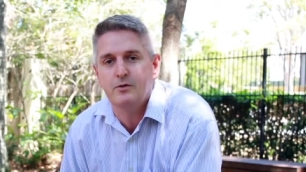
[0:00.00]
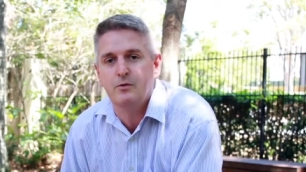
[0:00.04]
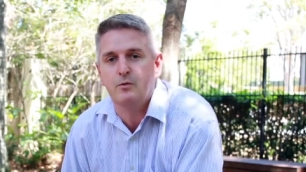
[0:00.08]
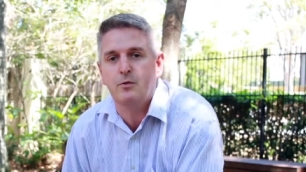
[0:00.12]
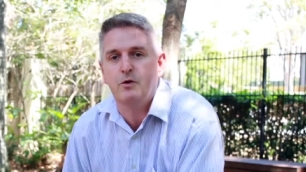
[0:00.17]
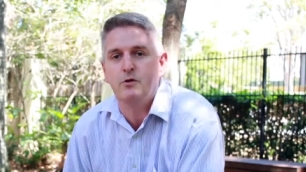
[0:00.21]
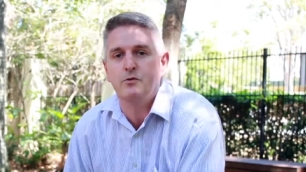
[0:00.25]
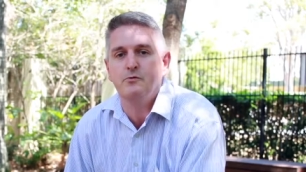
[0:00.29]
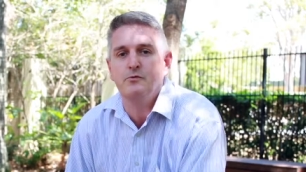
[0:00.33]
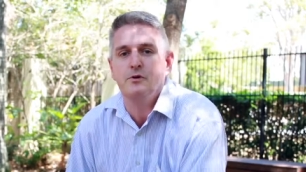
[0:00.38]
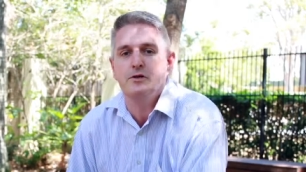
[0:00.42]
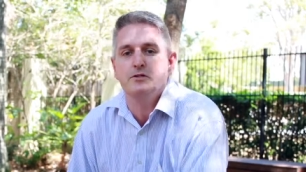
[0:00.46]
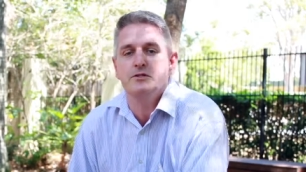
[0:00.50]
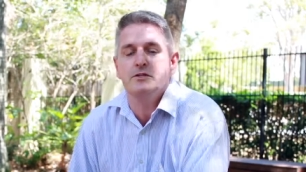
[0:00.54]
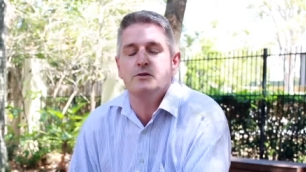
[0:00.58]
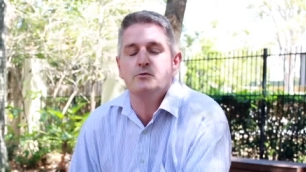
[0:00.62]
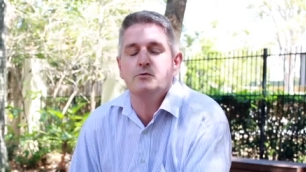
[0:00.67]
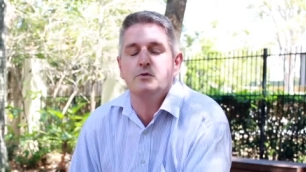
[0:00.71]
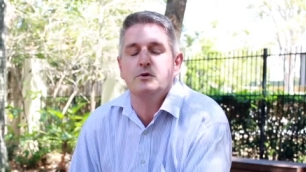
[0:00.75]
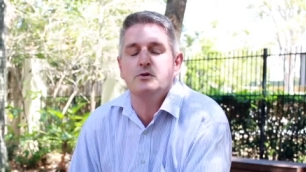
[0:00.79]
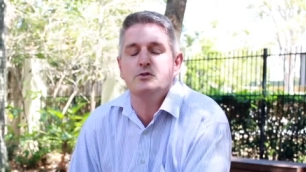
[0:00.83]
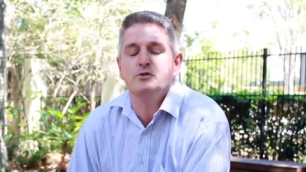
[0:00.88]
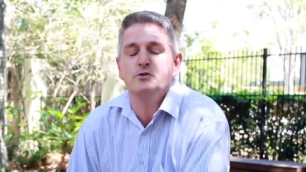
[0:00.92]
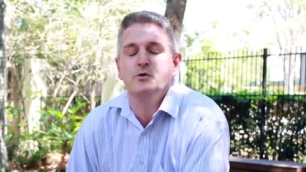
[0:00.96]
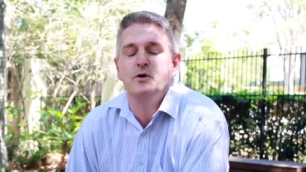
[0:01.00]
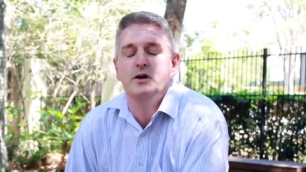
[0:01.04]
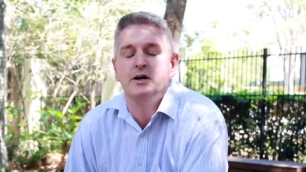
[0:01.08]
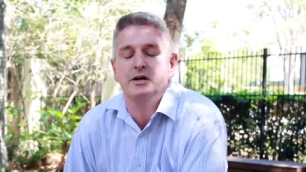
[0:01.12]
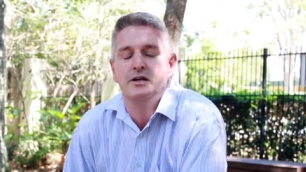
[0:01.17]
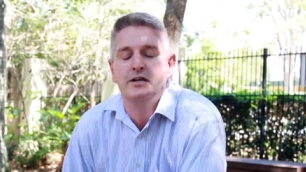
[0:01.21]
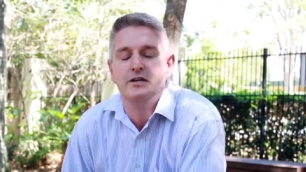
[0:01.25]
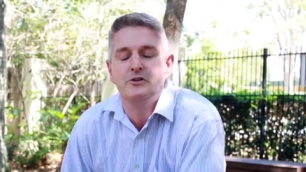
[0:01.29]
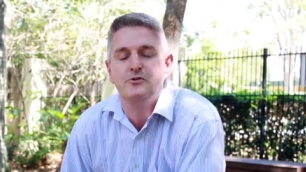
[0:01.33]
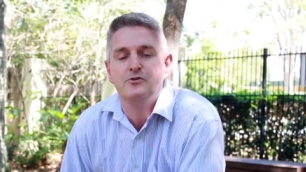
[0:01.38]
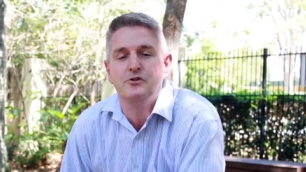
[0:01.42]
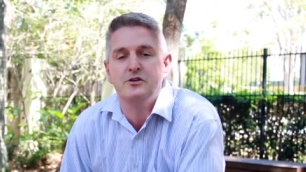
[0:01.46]
one resident was quite
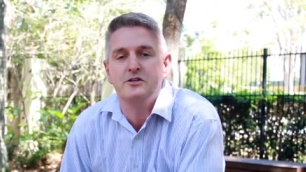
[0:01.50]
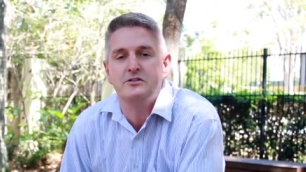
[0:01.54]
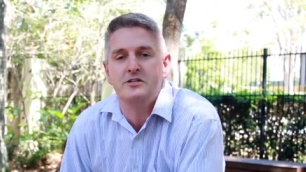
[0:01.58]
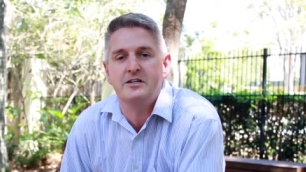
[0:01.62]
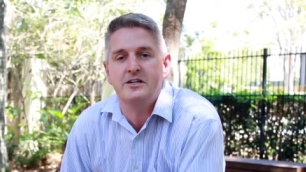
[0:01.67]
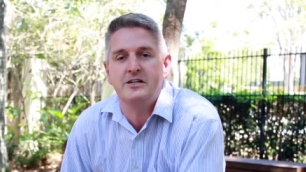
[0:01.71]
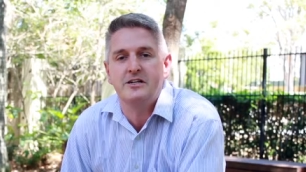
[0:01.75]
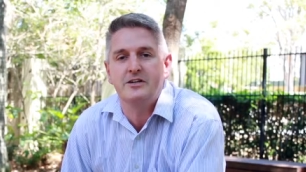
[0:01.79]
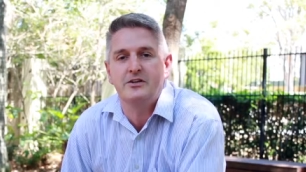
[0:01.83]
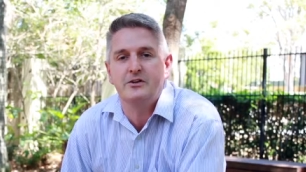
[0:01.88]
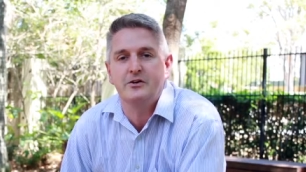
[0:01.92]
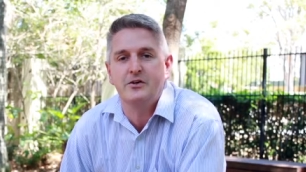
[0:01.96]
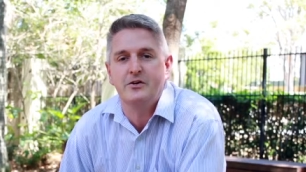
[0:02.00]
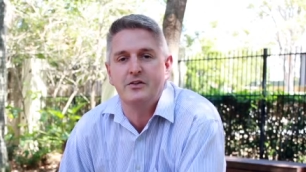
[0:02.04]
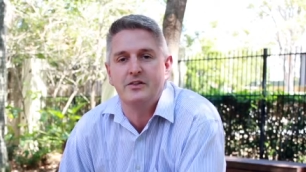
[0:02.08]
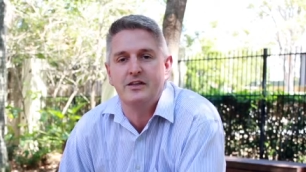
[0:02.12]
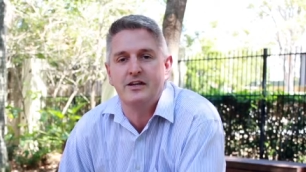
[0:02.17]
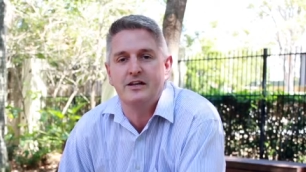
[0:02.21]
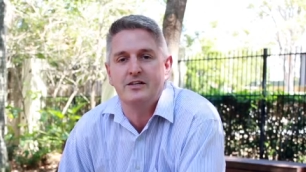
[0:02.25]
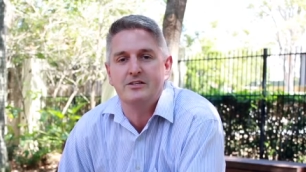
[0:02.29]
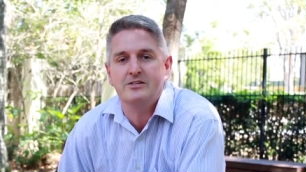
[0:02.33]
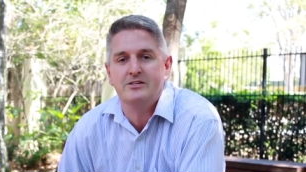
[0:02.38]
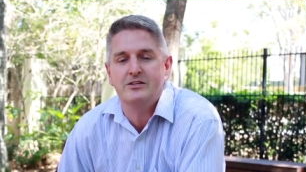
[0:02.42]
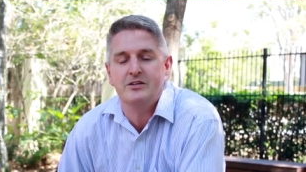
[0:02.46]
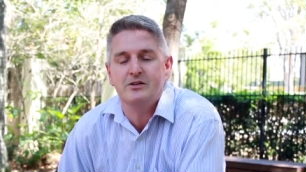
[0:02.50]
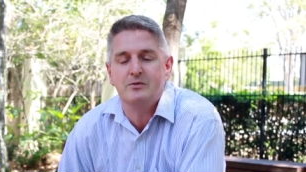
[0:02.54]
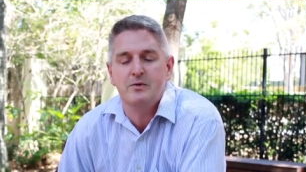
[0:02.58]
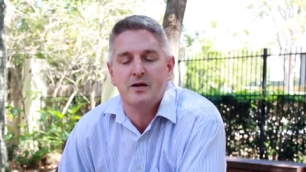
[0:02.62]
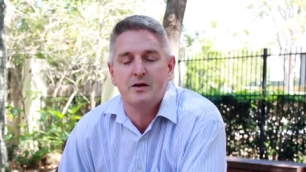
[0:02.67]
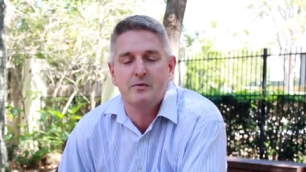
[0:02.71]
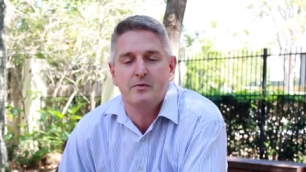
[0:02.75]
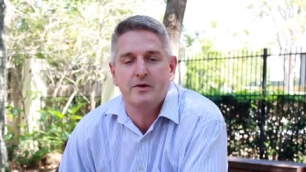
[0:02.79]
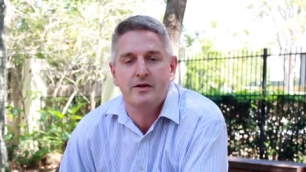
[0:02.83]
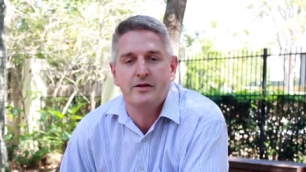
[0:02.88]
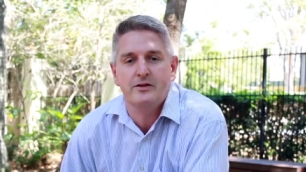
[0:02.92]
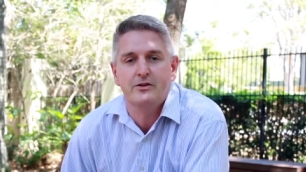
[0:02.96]
interested in doing that, so
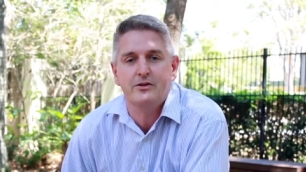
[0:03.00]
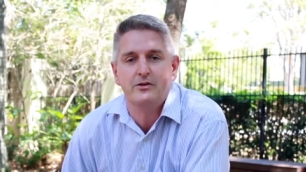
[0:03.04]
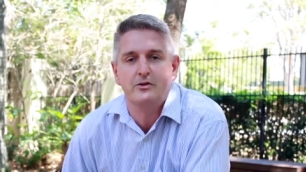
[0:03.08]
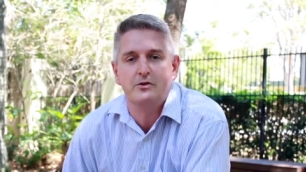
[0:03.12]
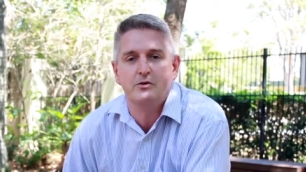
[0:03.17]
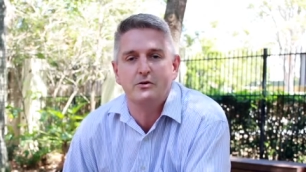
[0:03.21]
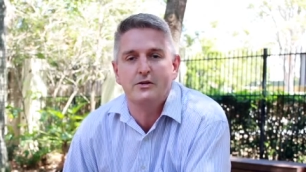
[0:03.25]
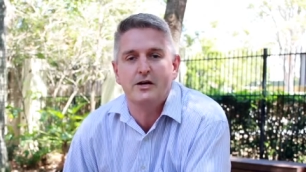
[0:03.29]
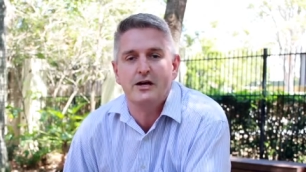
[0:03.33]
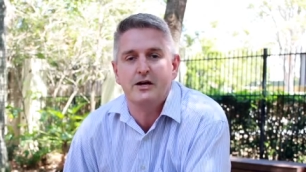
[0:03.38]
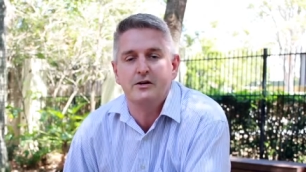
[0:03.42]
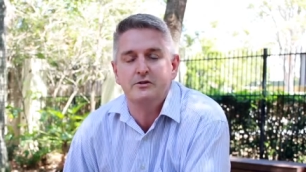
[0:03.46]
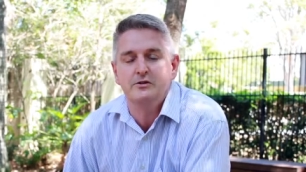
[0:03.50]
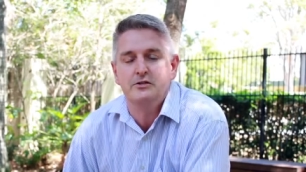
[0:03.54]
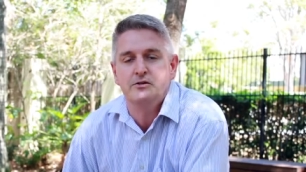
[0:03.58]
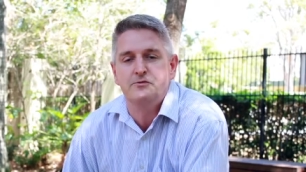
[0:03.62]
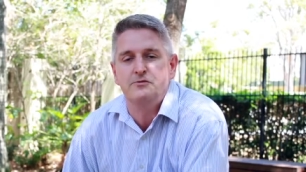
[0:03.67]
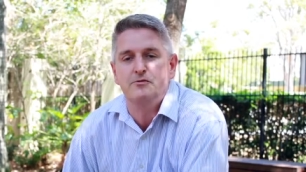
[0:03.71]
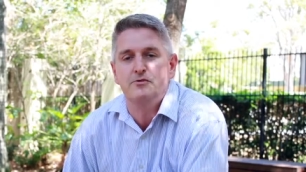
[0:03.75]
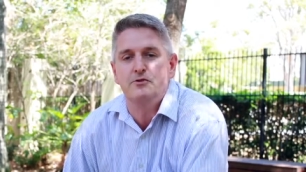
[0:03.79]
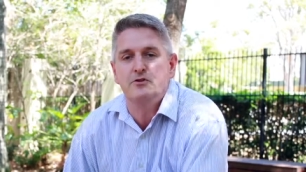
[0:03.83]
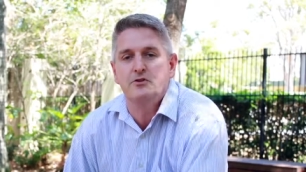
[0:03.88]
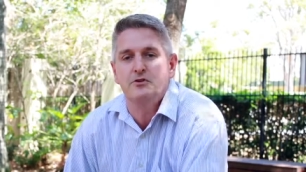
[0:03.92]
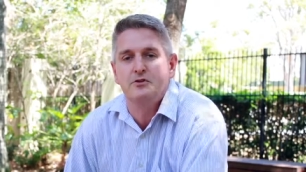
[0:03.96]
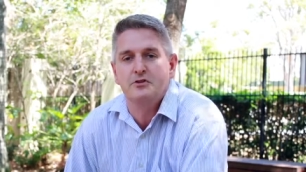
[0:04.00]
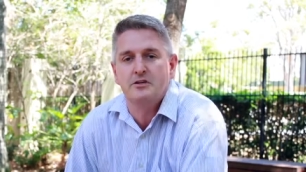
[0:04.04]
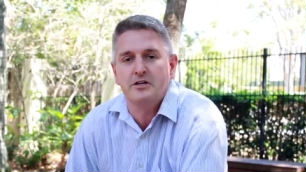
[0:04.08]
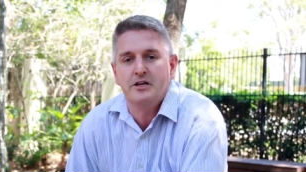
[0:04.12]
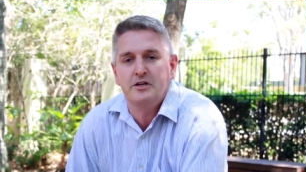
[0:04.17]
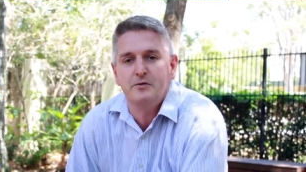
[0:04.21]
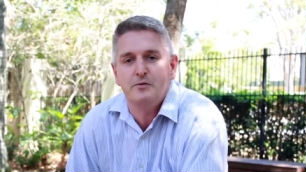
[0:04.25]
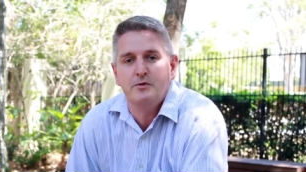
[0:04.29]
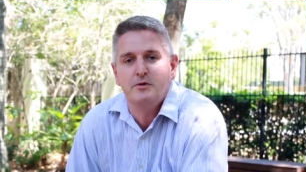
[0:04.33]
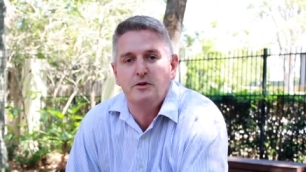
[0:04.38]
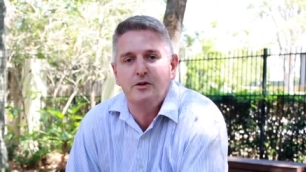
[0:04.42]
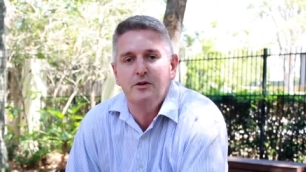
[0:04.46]
maybe in
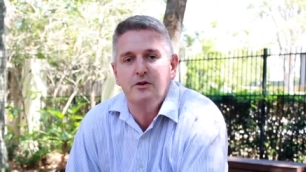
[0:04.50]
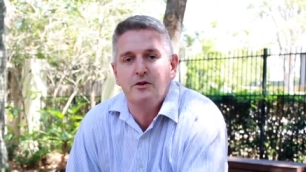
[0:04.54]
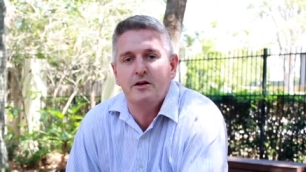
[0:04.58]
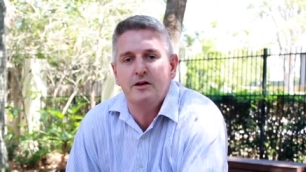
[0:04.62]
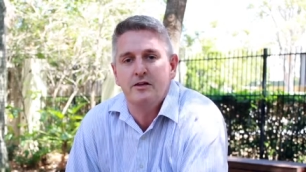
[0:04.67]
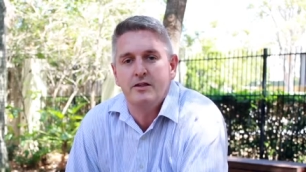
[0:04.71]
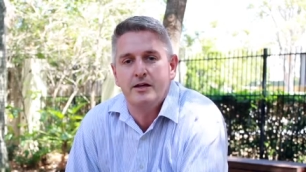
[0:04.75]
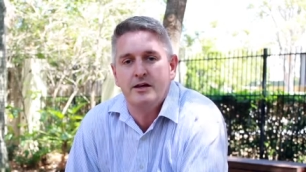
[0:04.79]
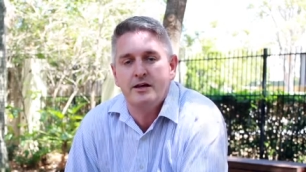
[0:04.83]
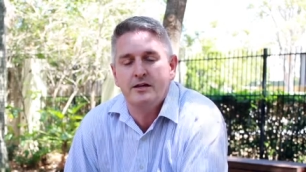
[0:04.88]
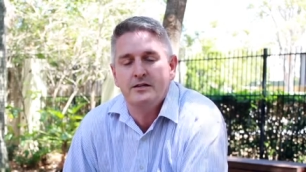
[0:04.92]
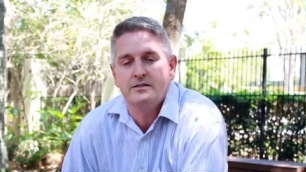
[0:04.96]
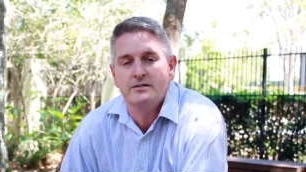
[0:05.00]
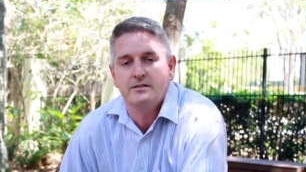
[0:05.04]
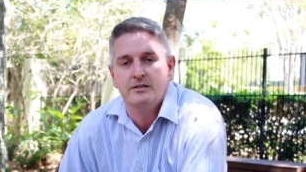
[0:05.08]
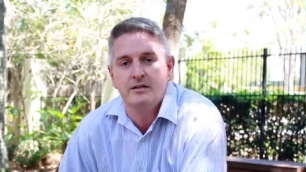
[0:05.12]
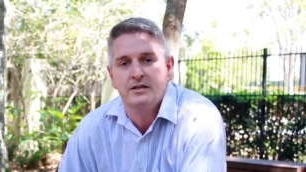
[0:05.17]
2014 we'll look at that.